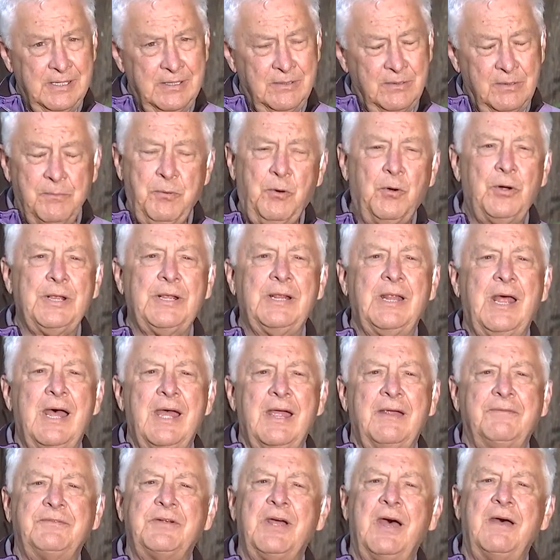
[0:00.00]
Reporting
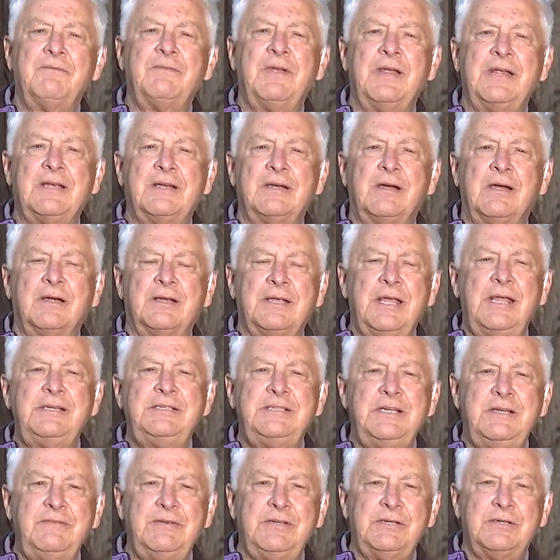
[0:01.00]
live, Tom Baker,
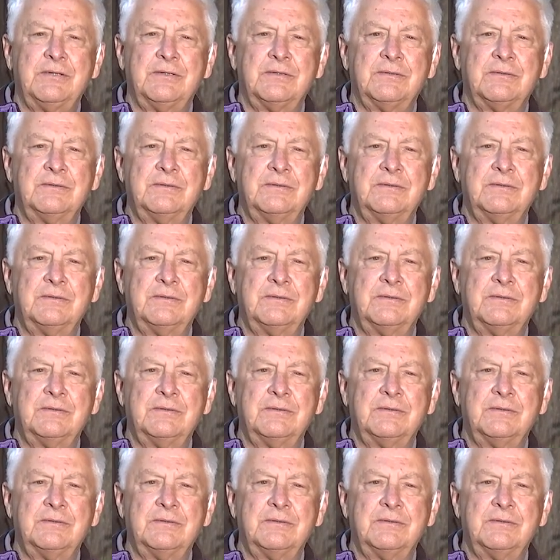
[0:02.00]
KTVU.